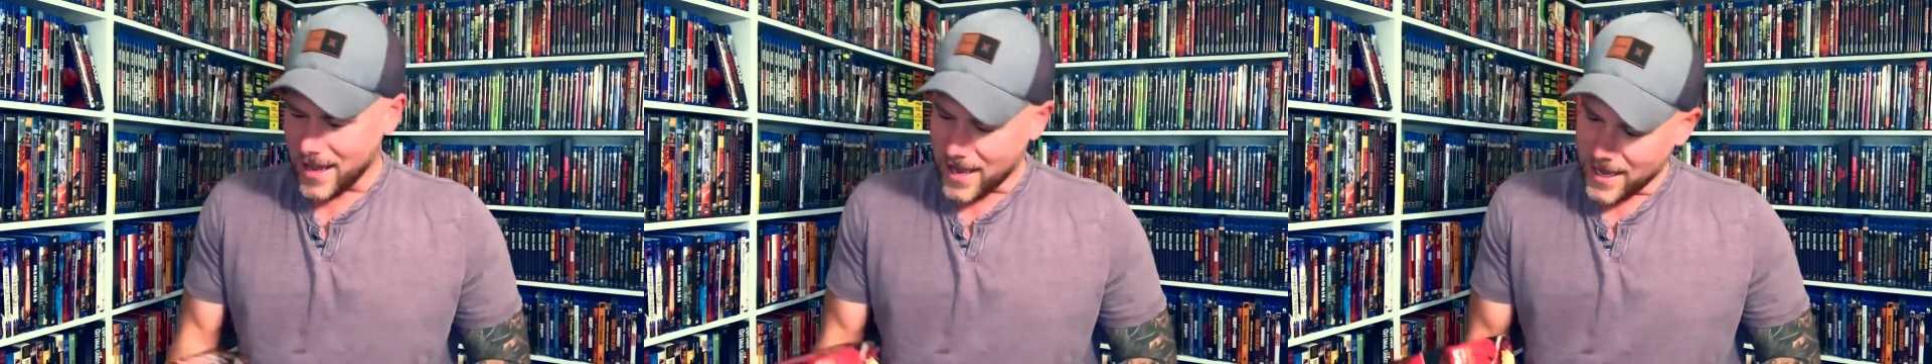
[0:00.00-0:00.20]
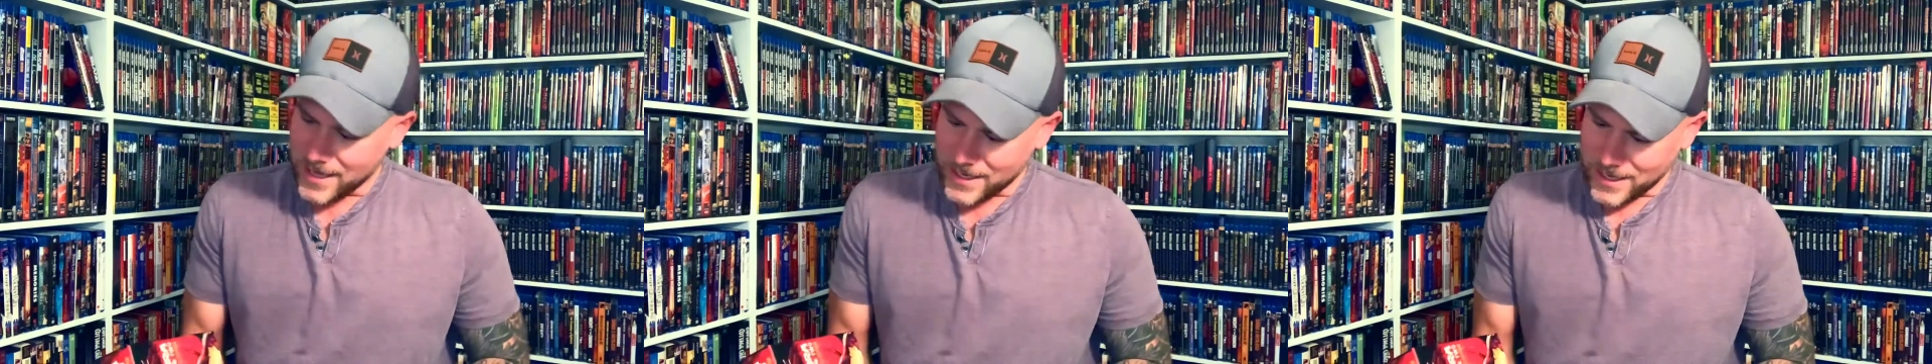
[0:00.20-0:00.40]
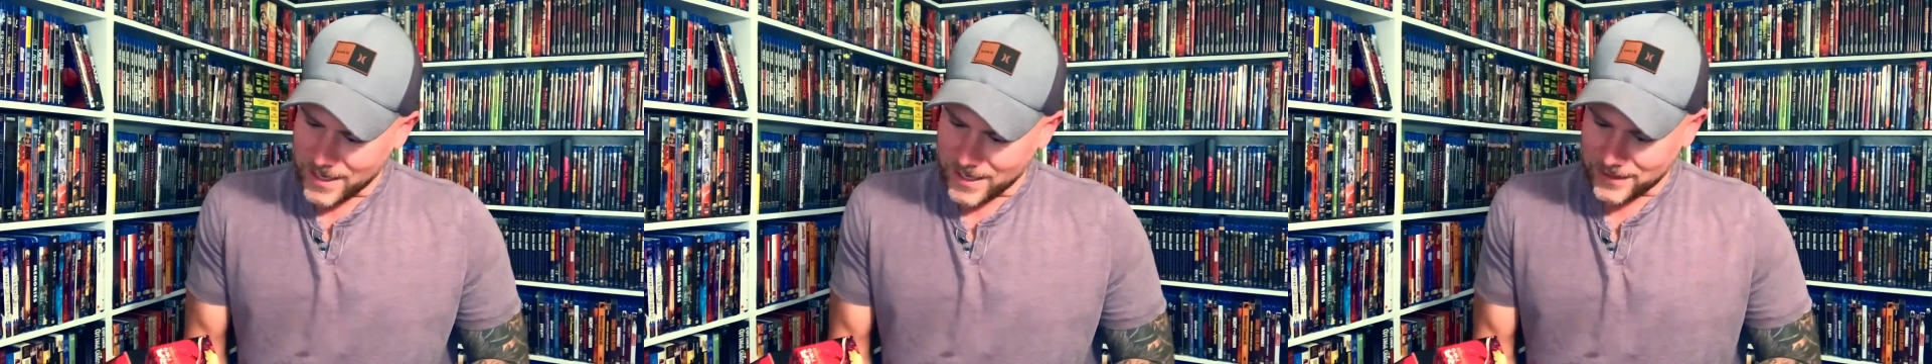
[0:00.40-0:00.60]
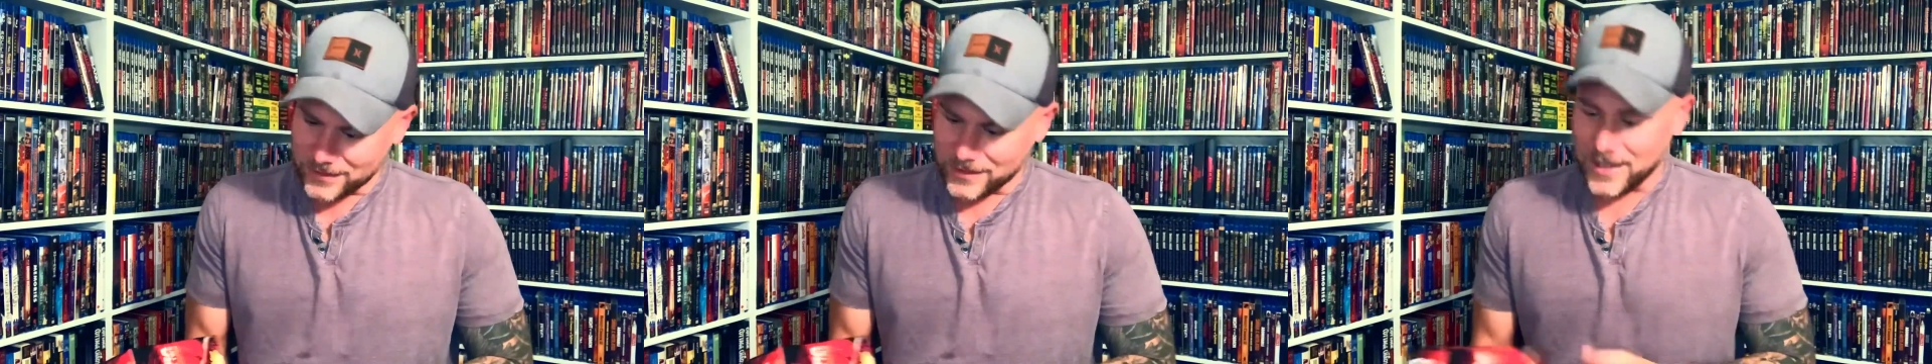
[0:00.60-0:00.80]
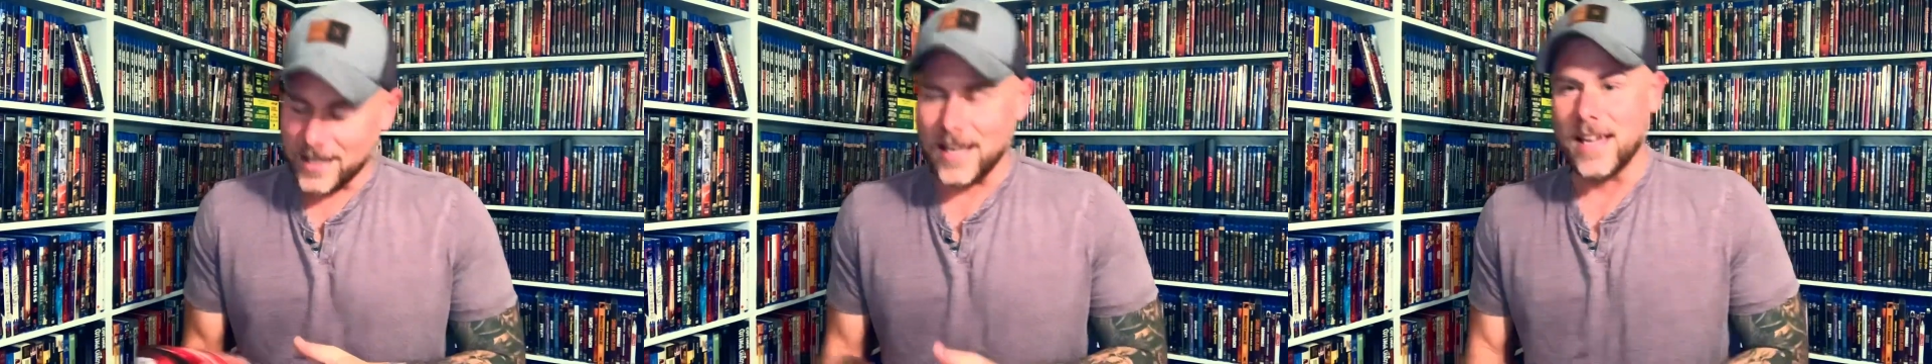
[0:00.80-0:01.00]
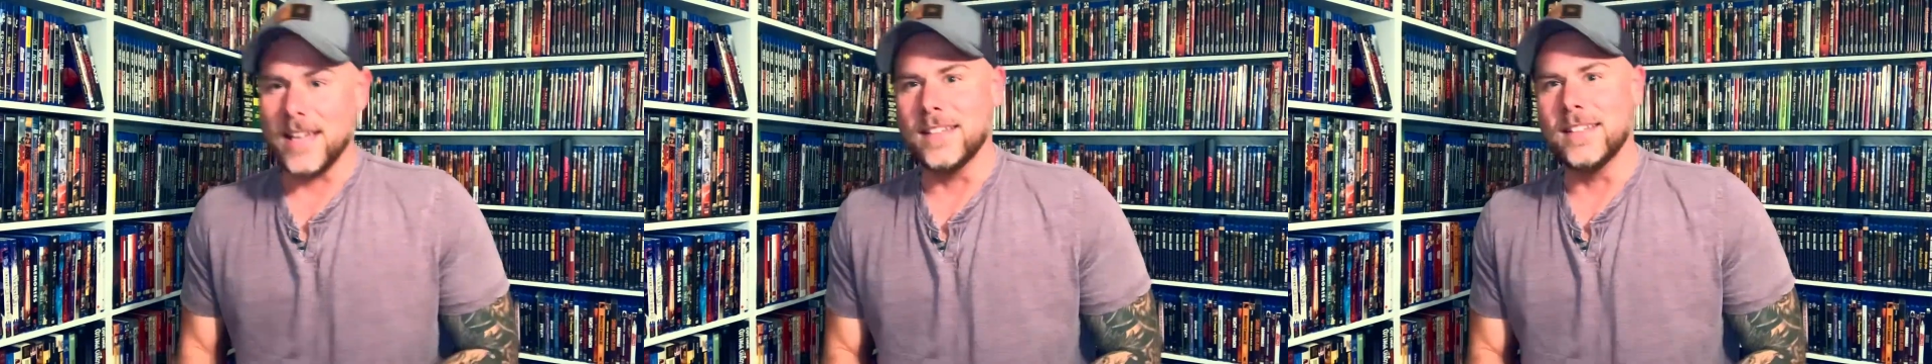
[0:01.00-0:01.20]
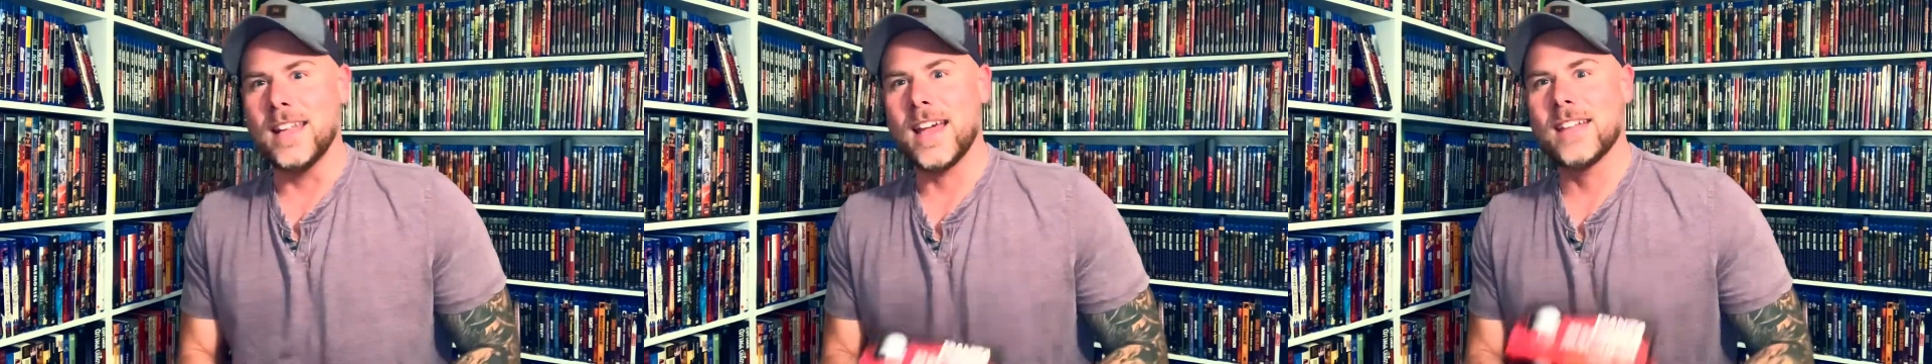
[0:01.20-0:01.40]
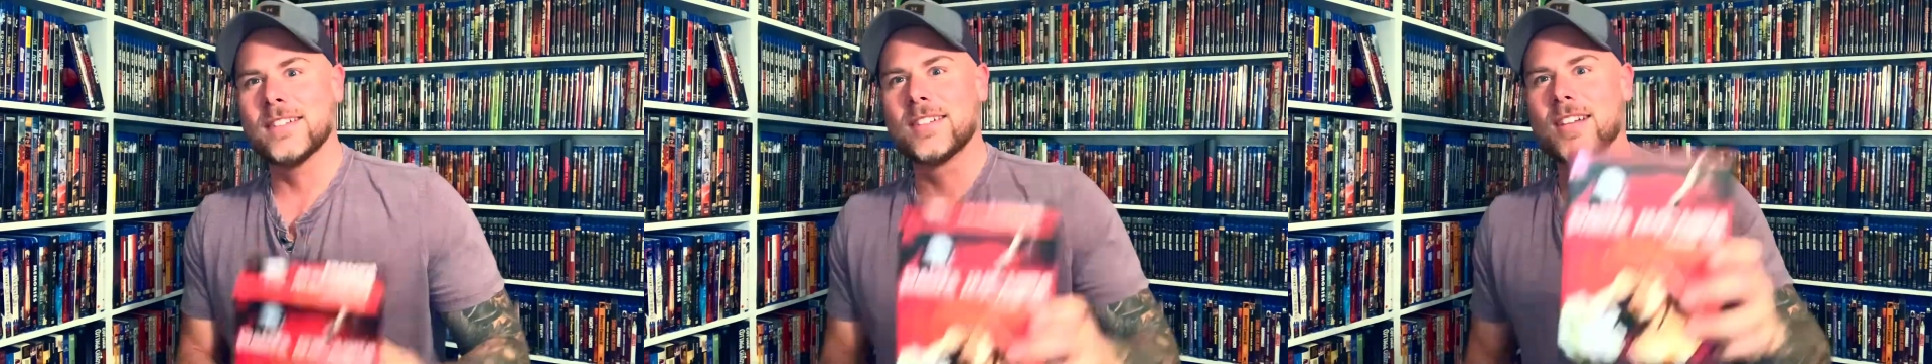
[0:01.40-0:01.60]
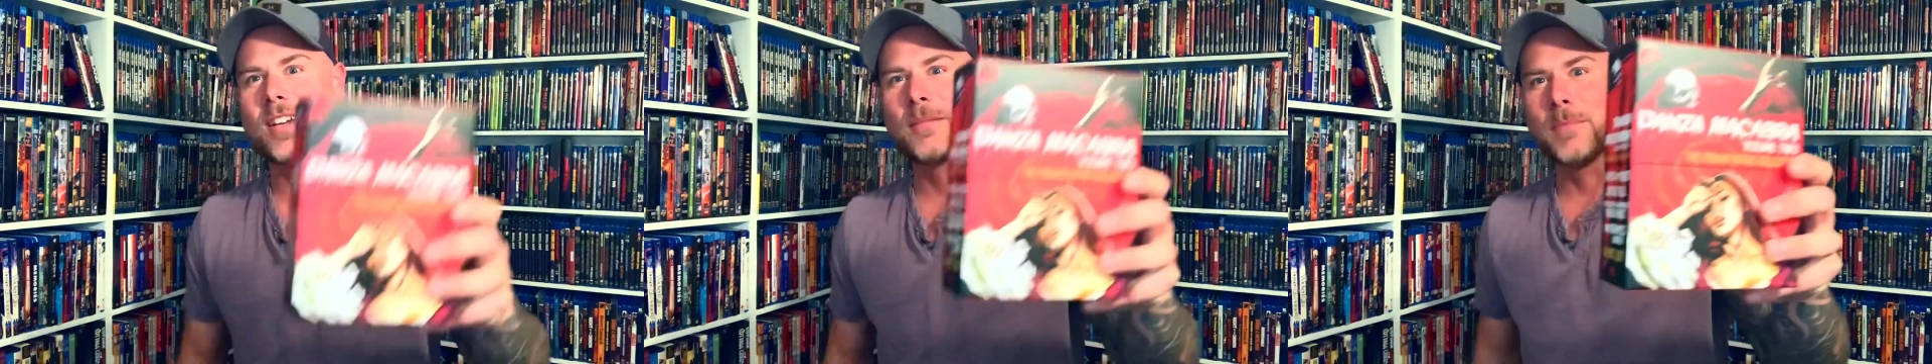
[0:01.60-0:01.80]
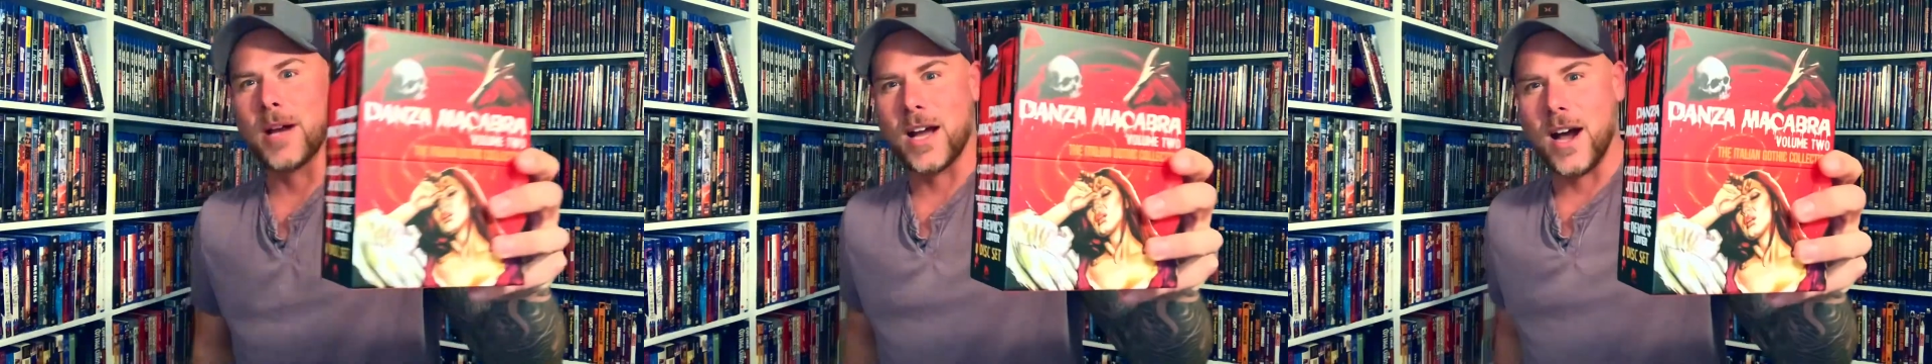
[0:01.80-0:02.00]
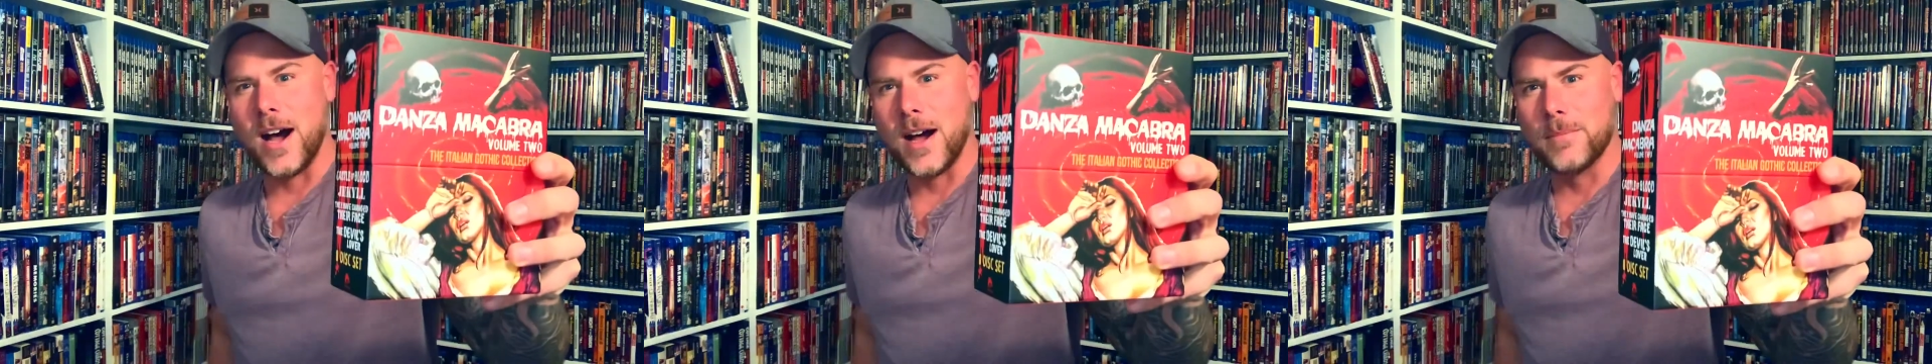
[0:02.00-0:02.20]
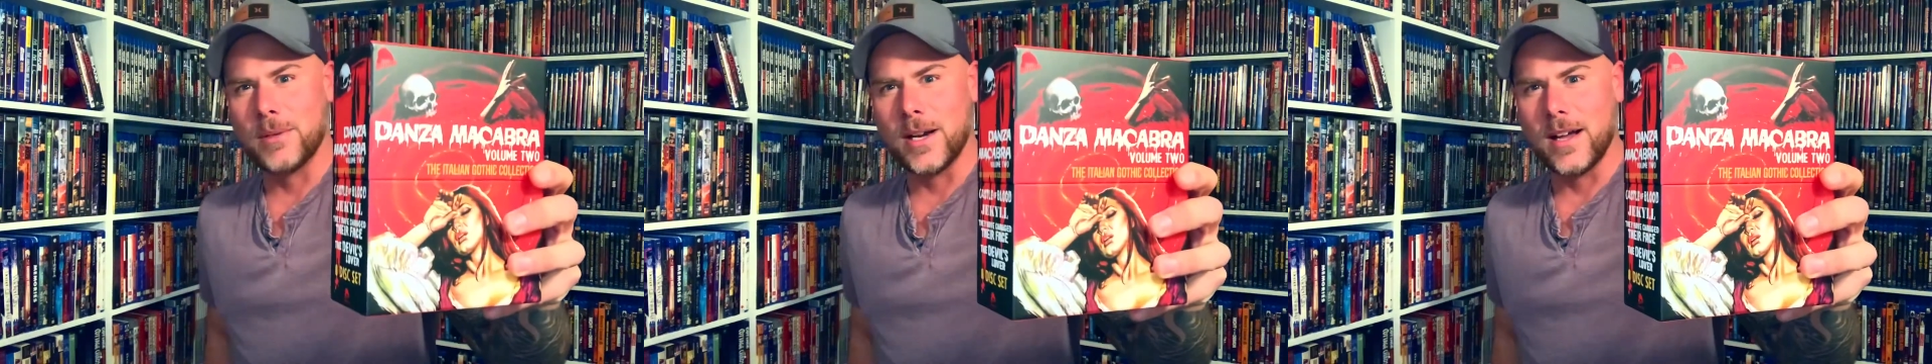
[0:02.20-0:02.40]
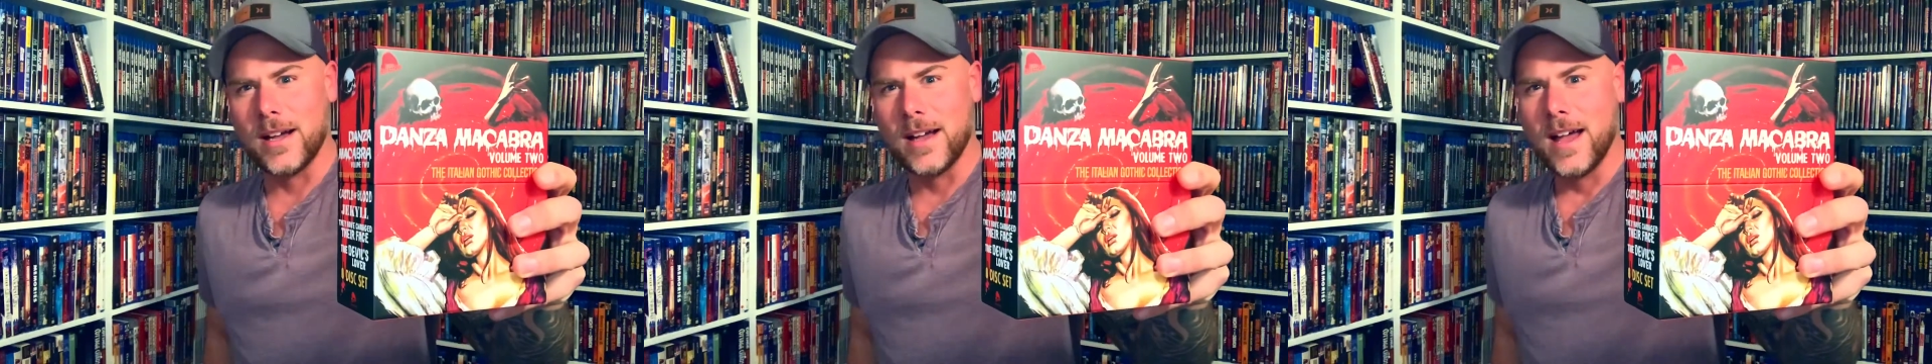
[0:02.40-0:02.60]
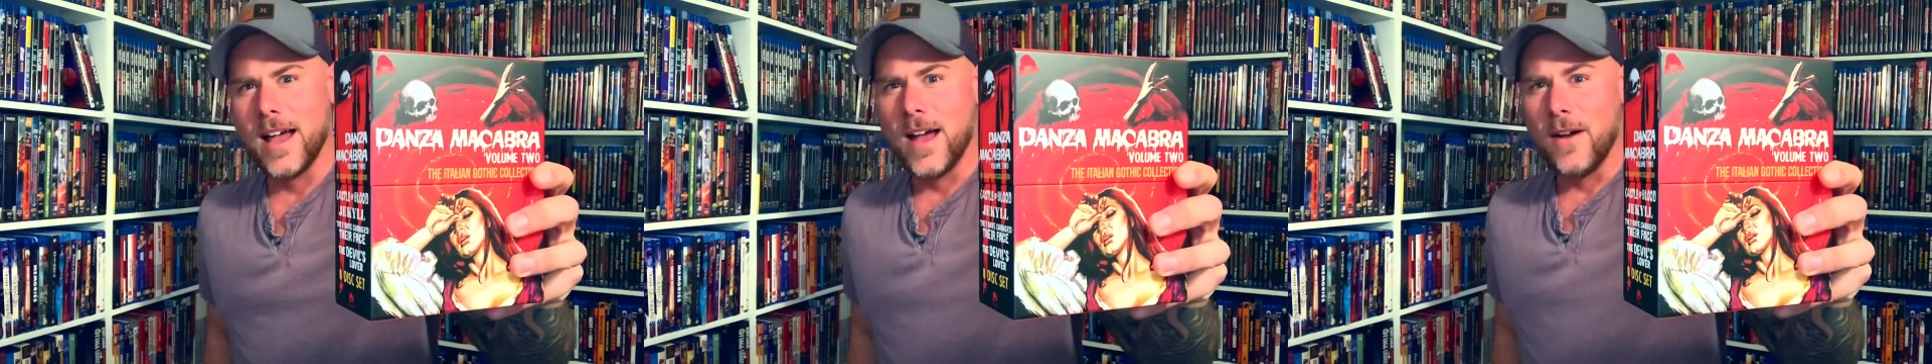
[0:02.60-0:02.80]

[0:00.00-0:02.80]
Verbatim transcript: It is the Danza Macabra